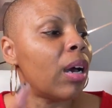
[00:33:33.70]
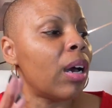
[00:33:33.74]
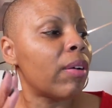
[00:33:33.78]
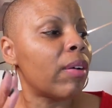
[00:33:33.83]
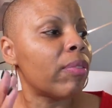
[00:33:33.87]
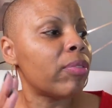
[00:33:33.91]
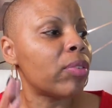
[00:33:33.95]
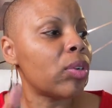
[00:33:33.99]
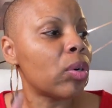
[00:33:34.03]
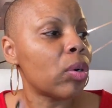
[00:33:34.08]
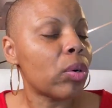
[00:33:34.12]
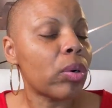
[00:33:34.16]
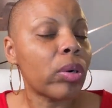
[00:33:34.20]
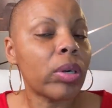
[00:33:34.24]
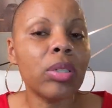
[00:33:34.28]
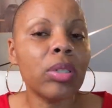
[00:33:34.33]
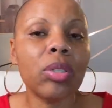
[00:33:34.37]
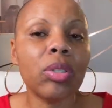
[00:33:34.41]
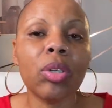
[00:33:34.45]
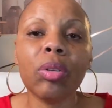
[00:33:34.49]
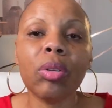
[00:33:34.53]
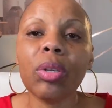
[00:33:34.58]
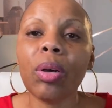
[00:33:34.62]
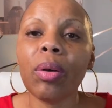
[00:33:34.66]
of
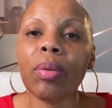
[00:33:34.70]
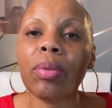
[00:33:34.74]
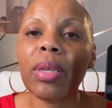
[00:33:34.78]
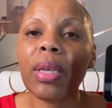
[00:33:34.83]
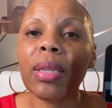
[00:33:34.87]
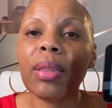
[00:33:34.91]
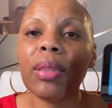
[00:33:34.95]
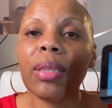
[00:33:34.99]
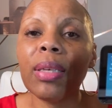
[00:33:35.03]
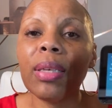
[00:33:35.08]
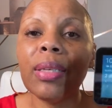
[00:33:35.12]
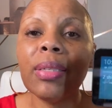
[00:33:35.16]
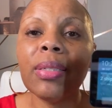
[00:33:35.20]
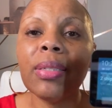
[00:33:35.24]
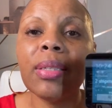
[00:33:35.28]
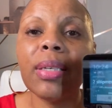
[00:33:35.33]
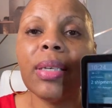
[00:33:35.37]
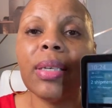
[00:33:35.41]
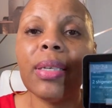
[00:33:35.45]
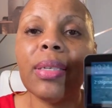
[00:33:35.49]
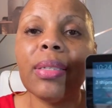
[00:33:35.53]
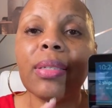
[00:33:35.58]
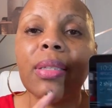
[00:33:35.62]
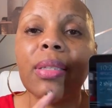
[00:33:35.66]
course you know that this
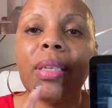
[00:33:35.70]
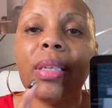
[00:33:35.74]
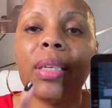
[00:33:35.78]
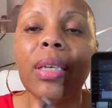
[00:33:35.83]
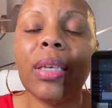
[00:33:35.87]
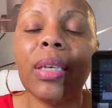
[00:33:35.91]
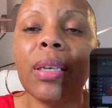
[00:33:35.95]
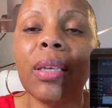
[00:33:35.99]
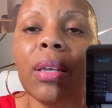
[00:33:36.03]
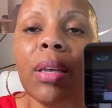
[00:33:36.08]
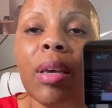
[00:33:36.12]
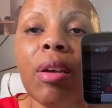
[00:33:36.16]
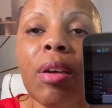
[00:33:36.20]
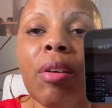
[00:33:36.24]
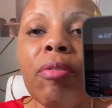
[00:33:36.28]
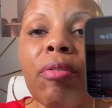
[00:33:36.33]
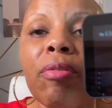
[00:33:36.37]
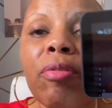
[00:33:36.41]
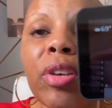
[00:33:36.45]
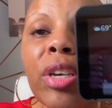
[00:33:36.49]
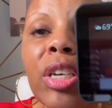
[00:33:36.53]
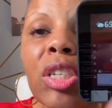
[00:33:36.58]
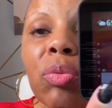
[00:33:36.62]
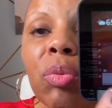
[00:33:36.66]
is the
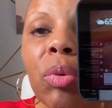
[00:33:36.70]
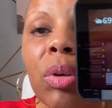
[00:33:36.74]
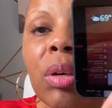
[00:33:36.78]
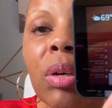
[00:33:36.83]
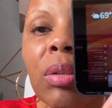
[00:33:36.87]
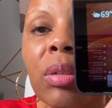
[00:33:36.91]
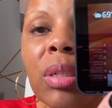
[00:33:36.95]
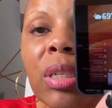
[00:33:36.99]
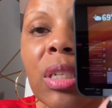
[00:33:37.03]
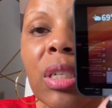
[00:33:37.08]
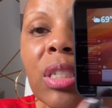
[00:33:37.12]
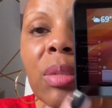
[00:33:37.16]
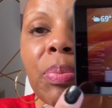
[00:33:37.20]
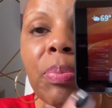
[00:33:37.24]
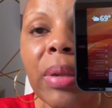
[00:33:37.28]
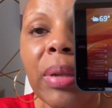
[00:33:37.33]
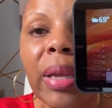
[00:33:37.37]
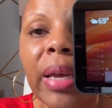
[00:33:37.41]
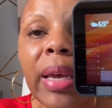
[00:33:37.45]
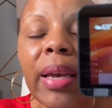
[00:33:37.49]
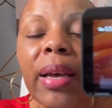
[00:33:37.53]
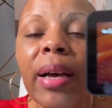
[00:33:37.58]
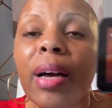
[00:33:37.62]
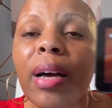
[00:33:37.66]
visual
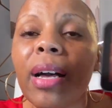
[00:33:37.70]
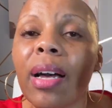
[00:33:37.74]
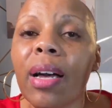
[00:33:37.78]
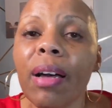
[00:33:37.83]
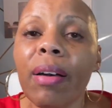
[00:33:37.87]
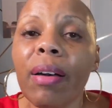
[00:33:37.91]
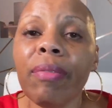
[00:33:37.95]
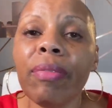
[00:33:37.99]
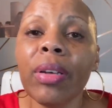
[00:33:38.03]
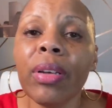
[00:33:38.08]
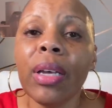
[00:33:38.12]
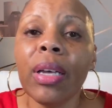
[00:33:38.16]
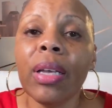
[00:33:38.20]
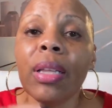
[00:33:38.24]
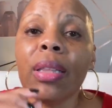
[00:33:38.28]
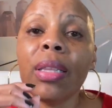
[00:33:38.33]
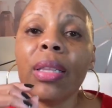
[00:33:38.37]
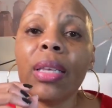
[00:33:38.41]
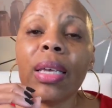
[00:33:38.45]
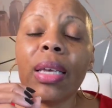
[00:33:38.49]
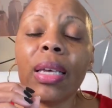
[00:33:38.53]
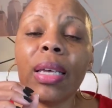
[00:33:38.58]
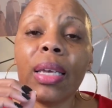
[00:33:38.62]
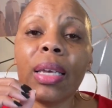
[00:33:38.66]
display of
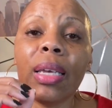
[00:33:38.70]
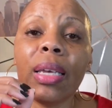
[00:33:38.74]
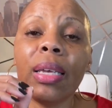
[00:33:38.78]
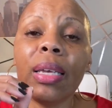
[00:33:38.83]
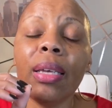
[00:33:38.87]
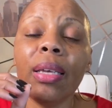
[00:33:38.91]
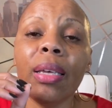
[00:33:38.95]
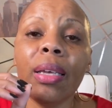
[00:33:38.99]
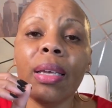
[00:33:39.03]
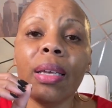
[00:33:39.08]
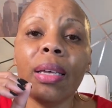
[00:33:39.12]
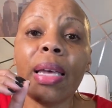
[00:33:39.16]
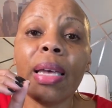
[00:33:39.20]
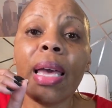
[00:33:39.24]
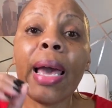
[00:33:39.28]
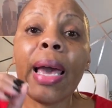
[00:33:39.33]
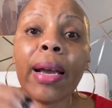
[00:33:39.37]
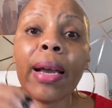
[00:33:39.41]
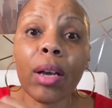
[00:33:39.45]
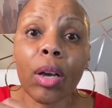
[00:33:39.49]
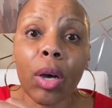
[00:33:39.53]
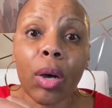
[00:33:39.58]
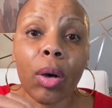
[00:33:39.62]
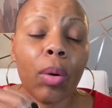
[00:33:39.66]
the
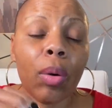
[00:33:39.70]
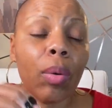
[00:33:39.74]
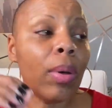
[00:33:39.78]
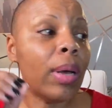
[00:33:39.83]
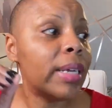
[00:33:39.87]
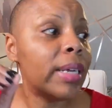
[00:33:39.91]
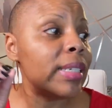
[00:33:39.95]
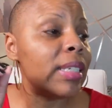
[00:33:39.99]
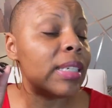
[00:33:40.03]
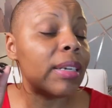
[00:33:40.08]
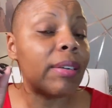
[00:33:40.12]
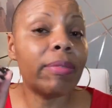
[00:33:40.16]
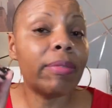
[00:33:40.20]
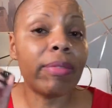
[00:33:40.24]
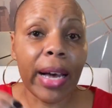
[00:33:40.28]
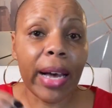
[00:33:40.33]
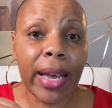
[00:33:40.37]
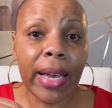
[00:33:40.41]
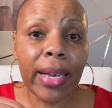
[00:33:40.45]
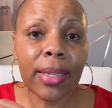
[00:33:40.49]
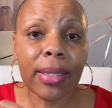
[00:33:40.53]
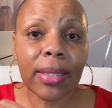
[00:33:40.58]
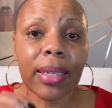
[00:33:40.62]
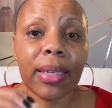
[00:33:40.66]
Echo
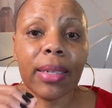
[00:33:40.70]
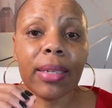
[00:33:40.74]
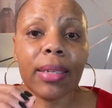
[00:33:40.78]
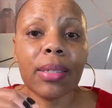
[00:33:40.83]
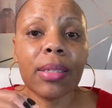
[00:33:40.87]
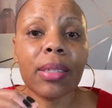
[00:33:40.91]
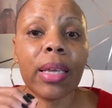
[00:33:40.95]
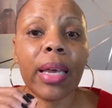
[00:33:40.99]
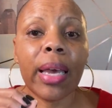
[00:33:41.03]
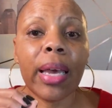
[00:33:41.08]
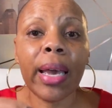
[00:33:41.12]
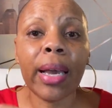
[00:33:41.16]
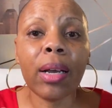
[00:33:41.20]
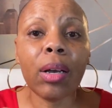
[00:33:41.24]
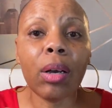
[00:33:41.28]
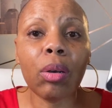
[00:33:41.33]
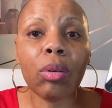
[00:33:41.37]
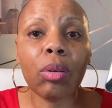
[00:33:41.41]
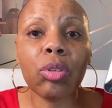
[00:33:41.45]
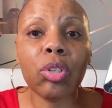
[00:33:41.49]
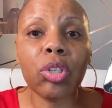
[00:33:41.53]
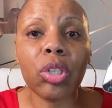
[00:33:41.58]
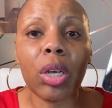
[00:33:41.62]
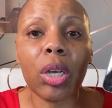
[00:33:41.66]
device. It is the
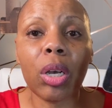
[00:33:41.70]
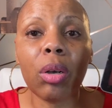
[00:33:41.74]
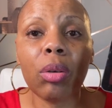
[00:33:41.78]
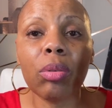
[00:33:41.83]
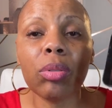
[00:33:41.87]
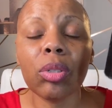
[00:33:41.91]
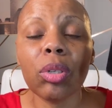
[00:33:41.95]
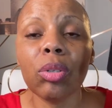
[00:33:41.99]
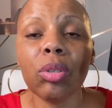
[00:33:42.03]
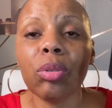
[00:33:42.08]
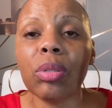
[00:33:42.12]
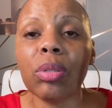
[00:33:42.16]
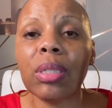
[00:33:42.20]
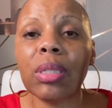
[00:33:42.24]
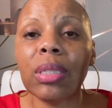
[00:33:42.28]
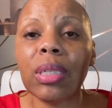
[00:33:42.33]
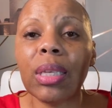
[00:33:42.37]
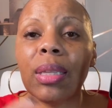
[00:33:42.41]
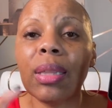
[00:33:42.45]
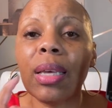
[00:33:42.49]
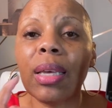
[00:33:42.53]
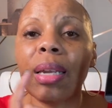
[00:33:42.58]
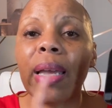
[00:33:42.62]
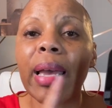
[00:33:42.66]
Echo Show. So you
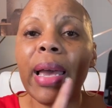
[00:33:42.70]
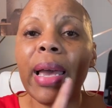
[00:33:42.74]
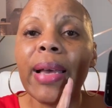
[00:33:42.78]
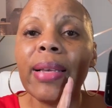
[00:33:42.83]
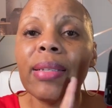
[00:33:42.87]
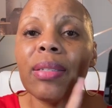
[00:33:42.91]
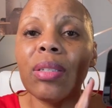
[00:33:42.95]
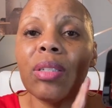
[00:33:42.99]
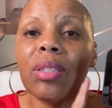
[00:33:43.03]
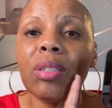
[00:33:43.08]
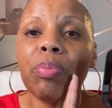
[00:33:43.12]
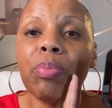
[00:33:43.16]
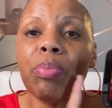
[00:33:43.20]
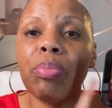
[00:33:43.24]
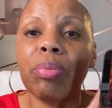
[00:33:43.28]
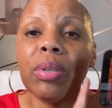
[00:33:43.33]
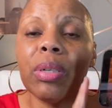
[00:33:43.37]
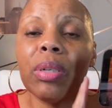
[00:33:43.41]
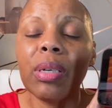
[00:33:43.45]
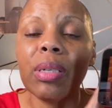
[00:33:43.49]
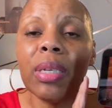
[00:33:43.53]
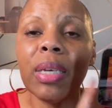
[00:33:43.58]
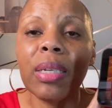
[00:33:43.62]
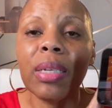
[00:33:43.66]
see that it has this
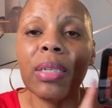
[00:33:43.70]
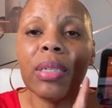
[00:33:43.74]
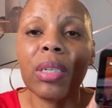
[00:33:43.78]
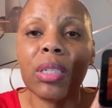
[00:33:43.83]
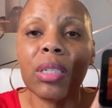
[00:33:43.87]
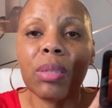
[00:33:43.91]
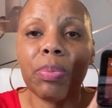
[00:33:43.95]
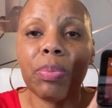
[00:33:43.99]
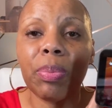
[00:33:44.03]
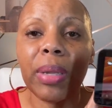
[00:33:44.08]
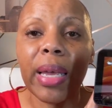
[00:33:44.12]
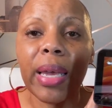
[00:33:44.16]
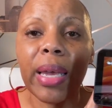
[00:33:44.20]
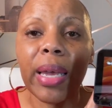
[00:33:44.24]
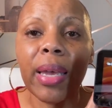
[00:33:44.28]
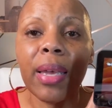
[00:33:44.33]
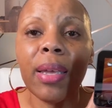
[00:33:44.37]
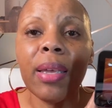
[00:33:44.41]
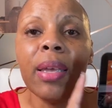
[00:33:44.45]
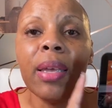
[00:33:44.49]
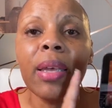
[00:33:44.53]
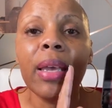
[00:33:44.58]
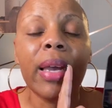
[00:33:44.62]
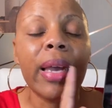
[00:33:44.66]
brilliant
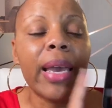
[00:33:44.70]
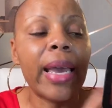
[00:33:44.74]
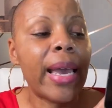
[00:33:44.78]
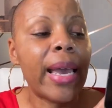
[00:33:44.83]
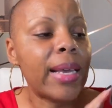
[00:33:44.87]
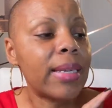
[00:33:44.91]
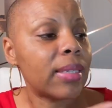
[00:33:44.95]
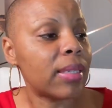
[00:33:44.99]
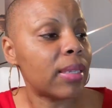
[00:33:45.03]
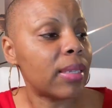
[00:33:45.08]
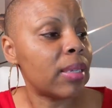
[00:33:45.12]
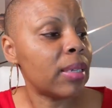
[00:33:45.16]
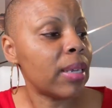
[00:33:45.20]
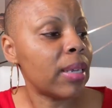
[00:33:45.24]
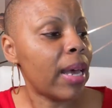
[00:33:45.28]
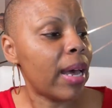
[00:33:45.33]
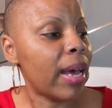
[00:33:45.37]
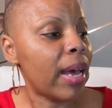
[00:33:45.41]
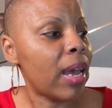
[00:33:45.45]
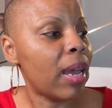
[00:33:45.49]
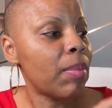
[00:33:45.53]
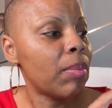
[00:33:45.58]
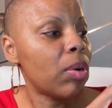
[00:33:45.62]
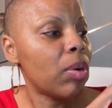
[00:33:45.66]
display. It has the
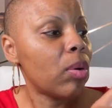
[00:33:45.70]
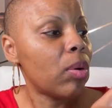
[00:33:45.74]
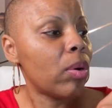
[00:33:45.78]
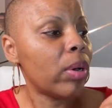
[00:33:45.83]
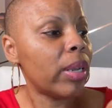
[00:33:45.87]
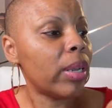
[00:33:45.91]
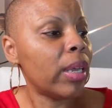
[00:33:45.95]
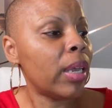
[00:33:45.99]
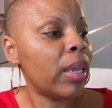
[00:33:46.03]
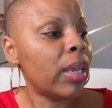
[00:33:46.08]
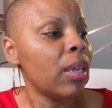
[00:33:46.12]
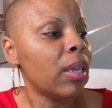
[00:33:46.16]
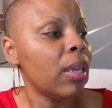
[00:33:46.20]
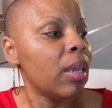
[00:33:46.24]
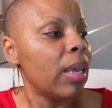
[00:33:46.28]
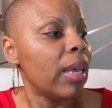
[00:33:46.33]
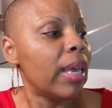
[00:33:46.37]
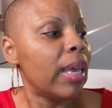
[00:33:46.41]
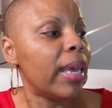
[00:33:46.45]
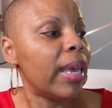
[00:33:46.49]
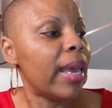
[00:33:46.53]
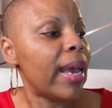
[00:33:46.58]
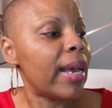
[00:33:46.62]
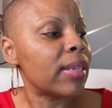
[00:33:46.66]
time on it.
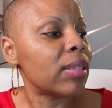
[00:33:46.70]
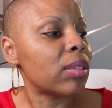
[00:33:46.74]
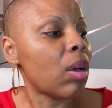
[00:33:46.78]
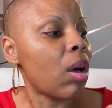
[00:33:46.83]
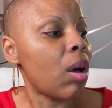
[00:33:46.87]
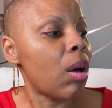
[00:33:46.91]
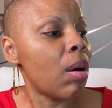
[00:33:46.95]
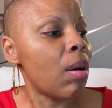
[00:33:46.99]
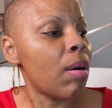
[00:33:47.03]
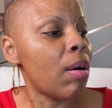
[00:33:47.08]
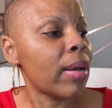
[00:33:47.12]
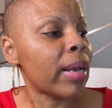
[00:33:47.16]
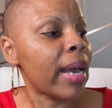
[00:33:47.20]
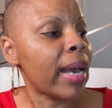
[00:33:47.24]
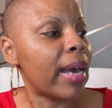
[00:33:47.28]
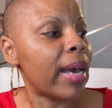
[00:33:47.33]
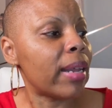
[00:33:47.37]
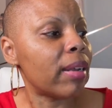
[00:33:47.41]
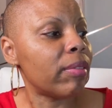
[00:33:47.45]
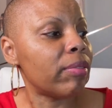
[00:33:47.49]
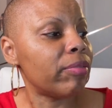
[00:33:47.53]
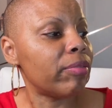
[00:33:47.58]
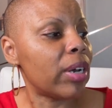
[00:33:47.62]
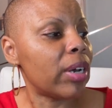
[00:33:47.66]
It has all
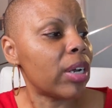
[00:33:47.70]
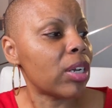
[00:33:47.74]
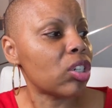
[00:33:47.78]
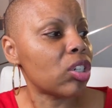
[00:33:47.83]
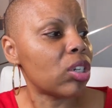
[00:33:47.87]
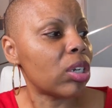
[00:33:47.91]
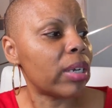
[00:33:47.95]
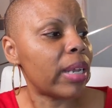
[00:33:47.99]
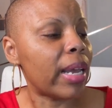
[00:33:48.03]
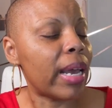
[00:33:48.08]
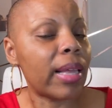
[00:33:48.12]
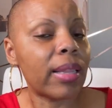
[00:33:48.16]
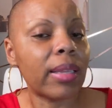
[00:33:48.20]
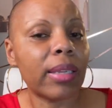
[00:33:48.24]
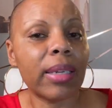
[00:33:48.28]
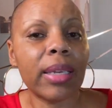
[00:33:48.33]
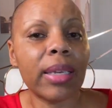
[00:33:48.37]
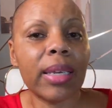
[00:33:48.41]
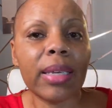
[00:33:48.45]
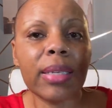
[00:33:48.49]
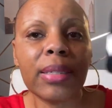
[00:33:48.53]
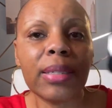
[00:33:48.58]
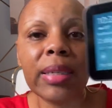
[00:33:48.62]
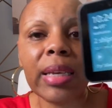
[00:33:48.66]
kind of
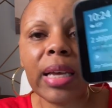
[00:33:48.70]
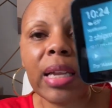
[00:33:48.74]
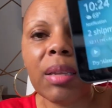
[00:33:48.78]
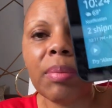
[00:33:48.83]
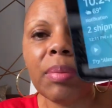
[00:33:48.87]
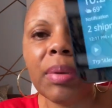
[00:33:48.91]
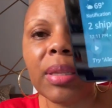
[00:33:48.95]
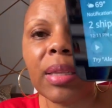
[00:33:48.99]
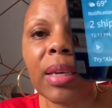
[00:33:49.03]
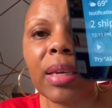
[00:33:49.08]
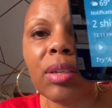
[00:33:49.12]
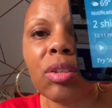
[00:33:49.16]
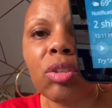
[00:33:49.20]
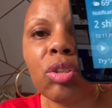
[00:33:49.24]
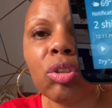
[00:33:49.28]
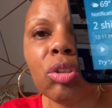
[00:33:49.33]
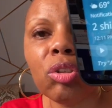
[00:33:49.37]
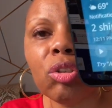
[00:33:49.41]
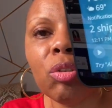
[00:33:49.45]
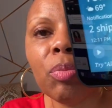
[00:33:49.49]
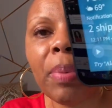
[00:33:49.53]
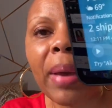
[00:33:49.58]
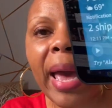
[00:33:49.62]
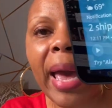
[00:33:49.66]
functionality. It's telling me that
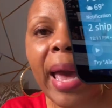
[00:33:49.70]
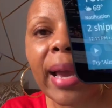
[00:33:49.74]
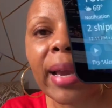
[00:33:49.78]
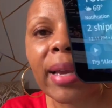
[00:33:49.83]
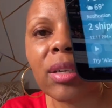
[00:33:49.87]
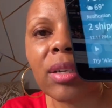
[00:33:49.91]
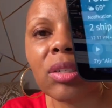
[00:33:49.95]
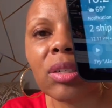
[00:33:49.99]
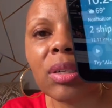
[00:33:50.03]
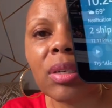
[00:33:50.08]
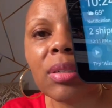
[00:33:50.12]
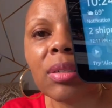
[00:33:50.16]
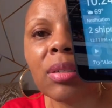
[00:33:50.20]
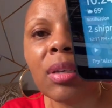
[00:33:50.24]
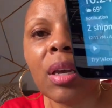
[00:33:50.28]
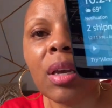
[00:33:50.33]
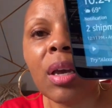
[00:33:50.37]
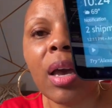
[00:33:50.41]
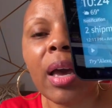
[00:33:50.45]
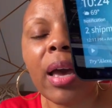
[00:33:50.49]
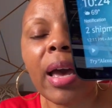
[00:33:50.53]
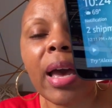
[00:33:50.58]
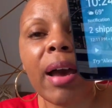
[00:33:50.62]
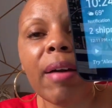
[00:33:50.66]
two
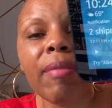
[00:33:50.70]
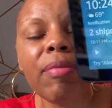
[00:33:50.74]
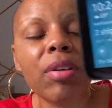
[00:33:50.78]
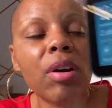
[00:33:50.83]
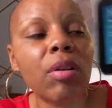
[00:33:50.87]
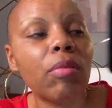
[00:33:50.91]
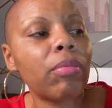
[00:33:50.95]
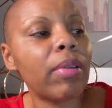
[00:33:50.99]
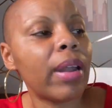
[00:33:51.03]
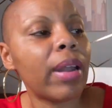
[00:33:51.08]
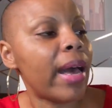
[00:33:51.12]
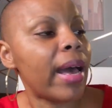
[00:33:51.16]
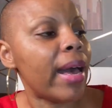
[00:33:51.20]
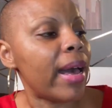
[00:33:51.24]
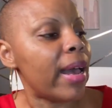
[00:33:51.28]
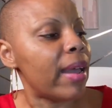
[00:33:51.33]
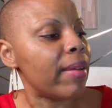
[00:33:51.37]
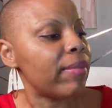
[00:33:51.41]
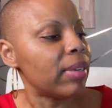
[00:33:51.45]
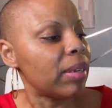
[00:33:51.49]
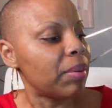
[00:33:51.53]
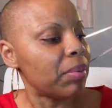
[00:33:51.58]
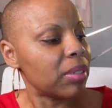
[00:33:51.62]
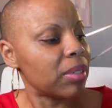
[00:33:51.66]
packages have
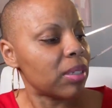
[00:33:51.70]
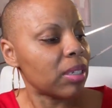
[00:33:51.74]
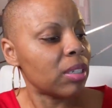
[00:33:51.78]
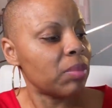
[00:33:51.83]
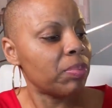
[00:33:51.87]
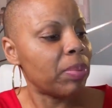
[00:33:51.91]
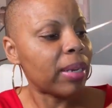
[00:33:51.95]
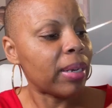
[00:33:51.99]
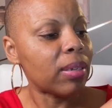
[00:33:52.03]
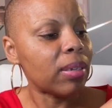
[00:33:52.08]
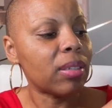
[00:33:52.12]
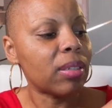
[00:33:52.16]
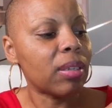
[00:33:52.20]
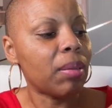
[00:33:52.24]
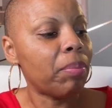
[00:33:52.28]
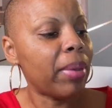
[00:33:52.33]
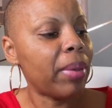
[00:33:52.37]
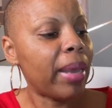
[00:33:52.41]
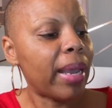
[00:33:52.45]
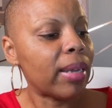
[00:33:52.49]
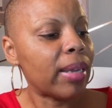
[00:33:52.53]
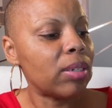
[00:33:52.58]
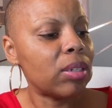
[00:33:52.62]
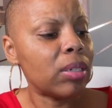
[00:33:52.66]
arrived. I was expecting some
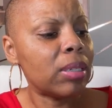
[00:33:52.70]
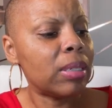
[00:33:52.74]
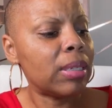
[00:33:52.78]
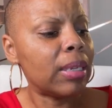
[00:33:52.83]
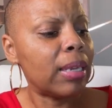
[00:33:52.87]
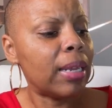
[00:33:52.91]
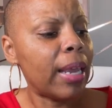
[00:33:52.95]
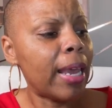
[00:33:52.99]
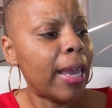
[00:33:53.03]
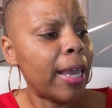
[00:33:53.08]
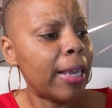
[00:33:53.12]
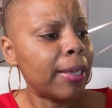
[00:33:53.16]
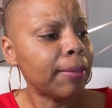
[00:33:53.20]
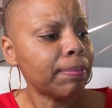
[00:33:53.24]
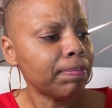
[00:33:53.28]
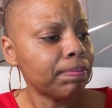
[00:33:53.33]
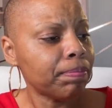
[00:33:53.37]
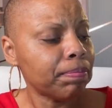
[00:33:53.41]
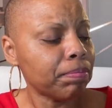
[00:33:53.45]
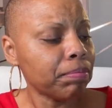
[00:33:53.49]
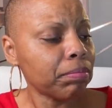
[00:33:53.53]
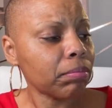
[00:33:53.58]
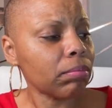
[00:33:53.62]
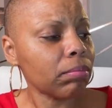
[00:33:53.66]
packages today.